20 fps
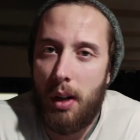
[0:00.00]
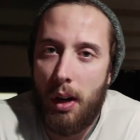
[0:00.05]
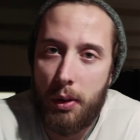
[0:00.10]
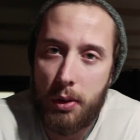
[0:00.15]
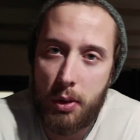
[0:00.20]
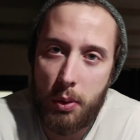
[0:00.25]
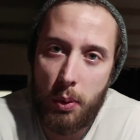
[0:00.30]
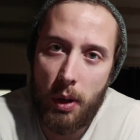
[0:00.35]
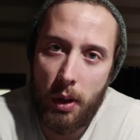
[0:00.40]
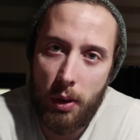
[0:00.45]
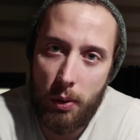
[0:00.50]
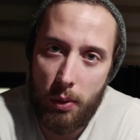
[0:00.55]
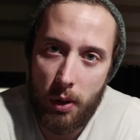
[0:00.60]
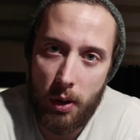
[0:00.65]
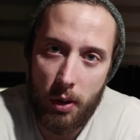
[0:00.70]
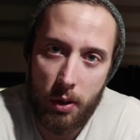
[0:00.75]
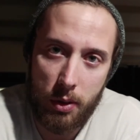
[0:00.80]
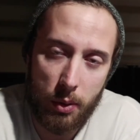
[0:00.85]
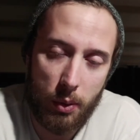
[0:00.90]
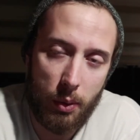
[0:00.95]
I was 23
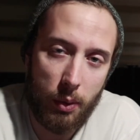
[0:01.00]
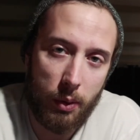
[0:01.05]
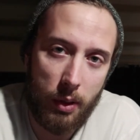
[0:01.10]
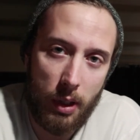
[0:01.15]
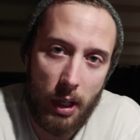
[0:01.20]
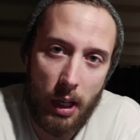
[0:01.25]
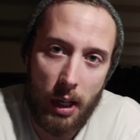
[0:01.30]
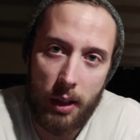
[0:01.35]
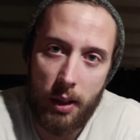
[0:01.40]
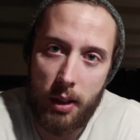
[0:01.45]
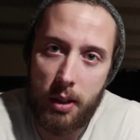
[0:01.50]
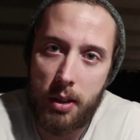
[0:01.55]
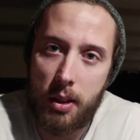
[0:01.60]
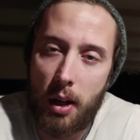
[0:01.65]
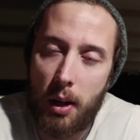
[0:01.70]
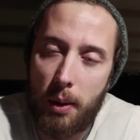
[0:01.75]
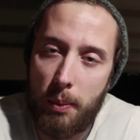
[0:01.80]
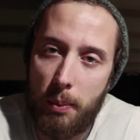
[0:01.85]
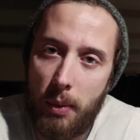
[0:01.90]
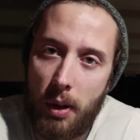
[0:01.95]
years old at the
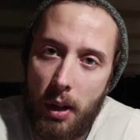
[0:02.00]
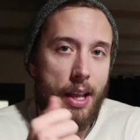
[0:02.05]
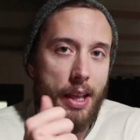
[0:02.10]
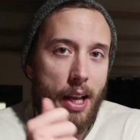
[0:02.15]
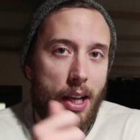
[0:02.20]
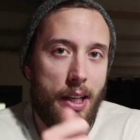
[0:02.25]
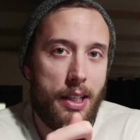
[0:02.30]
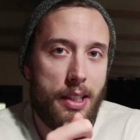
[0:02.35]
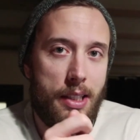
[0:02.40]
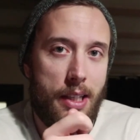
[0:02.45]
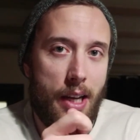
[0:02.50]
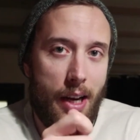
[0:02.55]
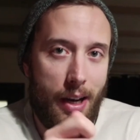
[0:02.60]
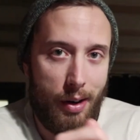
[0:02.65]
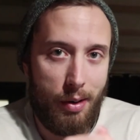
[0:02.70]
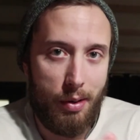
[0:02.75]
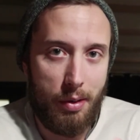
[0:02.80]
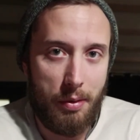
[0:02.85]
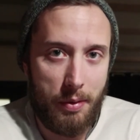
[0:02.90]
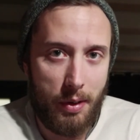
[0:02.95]
time, and that
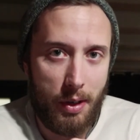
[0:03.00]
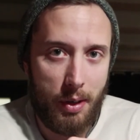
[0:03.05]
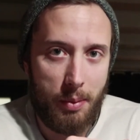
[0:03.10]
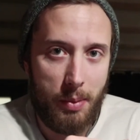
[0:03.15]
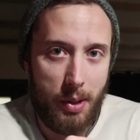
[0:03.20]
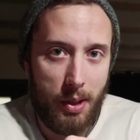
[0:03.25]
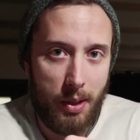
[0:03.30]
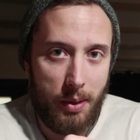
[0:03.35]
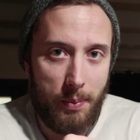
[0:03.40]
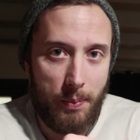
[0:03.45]
terrified me.